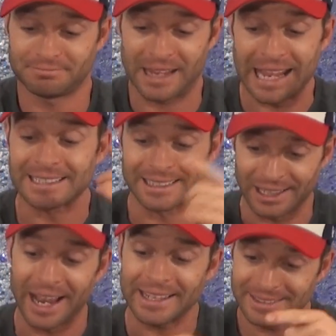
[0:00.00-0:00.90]
It's
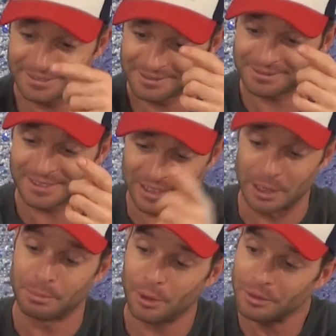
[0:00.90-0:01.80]
light,
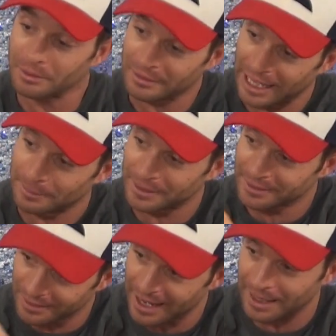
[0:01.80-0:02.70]
simple, lemon
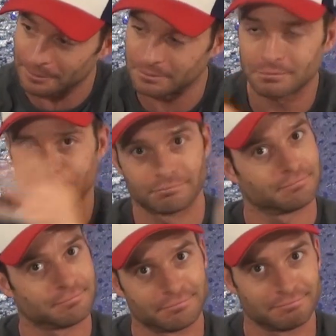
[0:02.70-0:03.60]
lime.
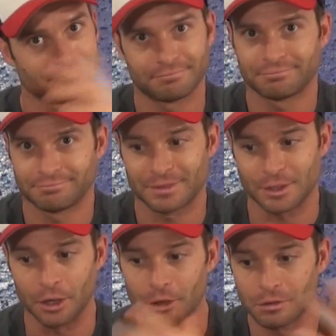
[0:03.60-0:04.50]

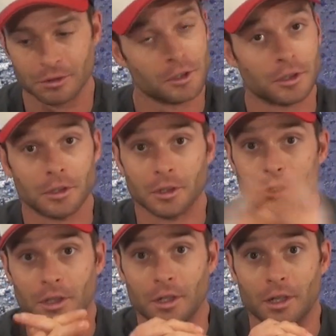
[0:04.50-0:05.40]
So
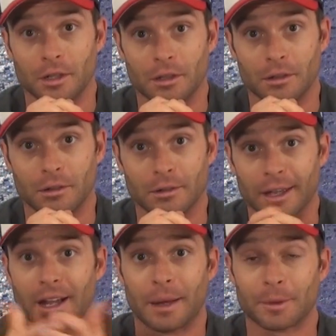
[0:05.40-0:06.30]

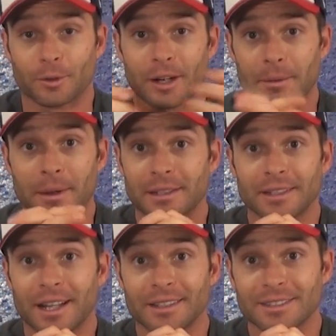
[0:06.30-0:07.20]
yeah, I'm gonna recommend it on